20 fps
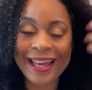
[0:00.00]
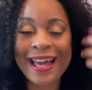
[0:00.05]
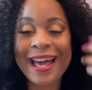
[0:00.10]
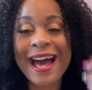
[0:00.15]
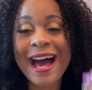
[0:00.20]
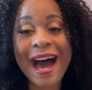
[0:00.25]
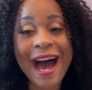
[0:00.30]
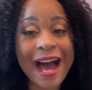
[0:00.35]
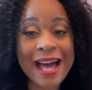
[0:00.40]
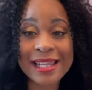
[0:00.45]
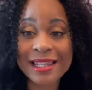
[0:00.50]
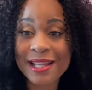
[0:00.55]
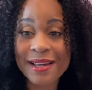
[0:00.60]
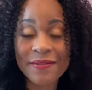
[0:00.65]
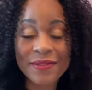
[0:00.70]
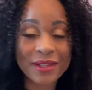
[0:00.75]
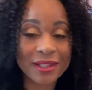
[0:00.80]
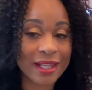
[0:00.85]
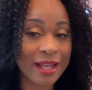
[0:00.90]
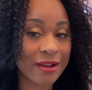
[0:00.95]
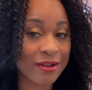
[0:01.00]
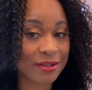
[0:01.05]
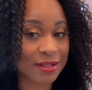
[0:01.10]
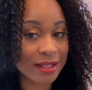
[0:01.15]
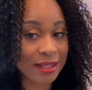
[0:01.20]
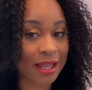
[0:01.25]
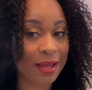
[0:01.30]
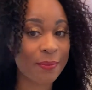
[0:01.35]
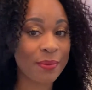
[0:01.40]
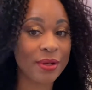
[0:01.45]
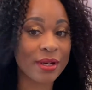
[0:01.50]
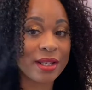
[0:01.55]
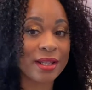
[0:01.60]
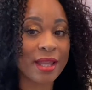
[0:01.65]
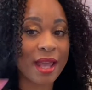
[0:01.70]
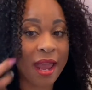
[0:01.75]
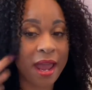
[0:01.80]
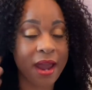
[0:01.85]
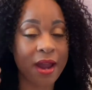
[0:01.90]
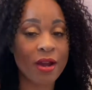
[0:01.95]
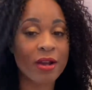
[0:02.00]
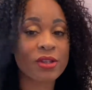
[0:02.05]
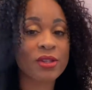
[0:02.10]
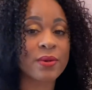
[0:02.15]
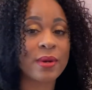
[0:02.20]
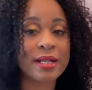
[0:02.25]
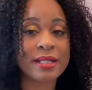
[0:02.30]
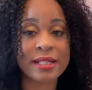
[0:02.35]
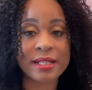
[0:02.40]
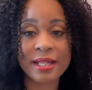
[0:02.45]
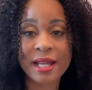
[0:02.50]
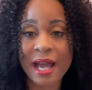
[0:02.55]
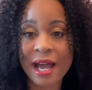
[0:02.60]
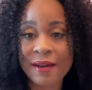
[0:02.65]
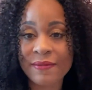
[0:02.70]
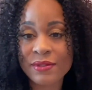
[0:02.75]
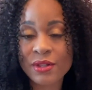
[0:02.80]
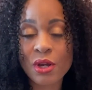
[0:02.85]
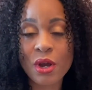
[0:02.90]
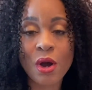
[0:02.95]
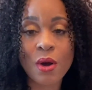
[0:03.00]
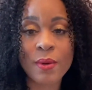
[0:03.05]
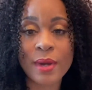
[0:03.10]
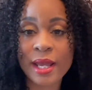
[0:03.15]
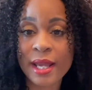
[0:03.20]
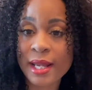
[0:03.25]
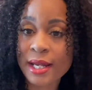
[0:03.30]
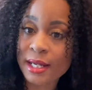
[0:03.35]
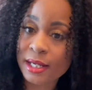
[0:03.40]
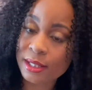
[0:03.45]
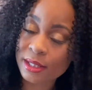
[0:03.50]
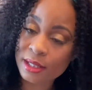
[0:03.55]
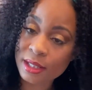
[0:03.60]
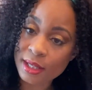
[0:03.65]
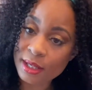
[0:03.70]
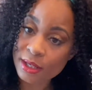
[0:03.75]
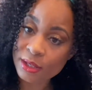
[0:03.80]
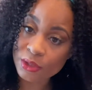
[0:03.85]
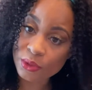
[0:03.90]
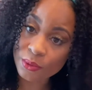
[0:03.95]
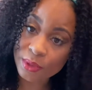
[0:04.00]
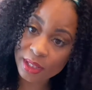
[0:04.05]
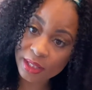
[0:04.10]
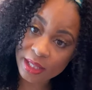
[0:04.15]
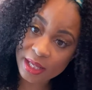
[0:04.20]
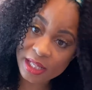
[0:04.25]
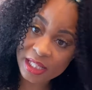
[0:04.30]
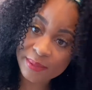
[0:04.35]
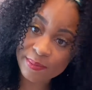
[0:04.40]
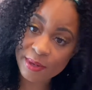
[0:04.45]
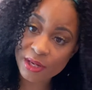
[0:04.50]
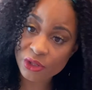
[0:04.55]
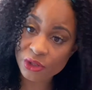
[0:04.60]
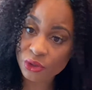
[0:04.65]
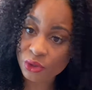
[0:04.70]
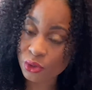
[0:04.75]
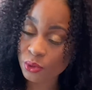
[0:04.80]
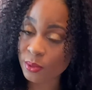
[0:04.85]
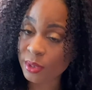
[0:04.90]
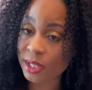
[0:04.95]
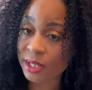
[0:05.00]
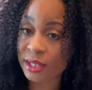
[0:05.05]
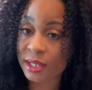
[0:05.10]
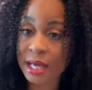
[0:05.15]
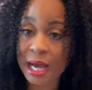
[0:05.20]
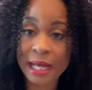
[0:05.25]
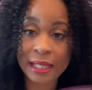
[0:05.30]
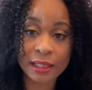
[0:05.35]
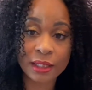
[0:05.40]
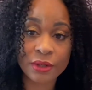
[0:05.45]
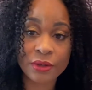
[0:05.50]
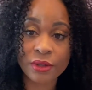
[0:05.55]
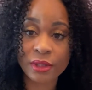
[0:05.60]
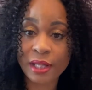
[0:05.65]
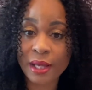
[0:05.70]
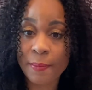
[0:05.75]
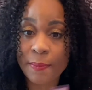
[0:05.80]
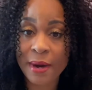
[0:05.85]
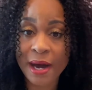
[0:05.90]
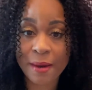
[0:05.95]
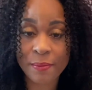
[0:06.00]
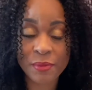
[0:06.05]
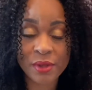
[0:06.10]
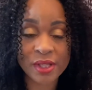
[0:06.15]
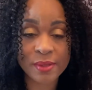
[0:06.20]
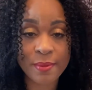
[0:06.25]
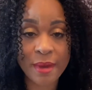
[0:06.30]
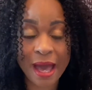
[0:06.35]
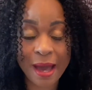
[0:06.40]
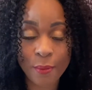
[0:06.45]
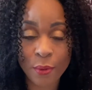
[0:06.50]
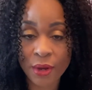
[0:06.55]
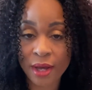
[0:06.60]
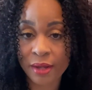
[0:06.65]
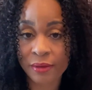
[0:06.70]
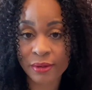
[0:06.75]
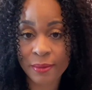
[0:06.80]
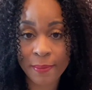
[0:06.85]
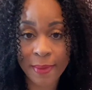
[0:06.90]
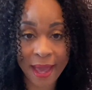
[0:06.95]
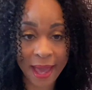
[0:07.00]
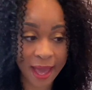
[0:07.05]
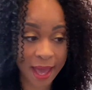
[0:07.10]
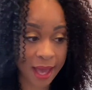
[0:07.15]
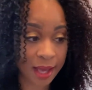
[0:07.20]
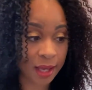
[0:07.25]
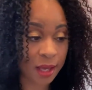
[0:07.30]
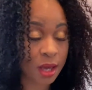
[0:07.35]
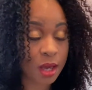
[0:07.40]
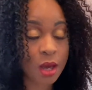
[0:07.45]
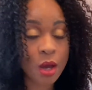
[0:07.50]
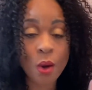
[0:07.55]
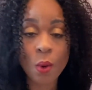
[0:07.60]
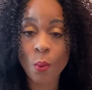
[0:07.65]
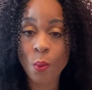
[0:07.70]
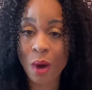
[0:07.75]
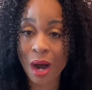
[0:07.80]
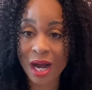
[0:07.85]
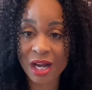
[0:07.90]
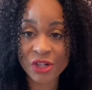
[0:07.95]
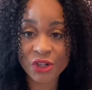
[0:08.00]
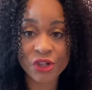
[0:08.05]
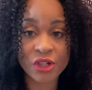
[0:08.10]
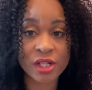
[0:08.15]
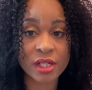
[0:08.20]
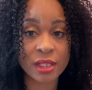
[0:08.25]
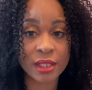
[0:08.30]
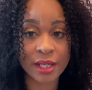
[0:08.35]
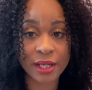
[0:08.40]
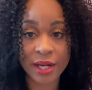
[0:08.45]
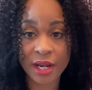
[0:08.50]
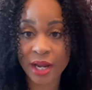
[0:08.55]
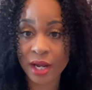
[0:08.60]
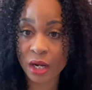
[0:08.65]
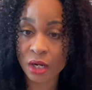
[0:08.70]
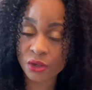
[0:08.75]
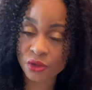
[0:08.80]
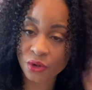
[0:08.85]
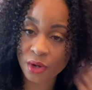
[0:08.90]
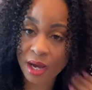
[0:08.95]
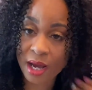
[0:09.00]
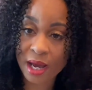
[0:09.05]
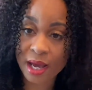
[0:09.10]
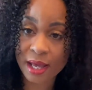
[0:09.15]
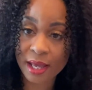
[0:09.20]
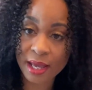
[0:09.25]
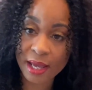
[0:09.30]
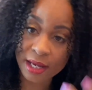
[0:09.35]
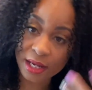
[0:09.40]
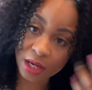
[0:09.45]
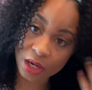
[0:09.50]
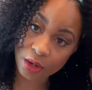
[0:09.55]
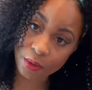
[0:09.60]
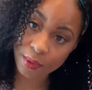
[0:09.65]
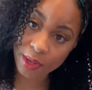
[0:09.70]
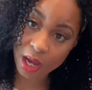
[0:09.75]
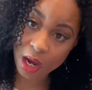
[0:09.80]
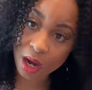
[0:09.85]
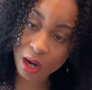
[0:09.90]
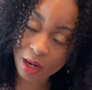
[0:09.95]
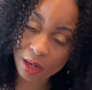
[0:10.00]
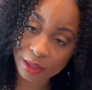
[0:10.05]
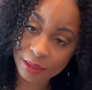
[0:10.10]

I love the layers that they put in the hair, so I didn't have to go in and do anything special to it. I literally popped this bad boy out the bag, washed it, let it air dry, and here we are.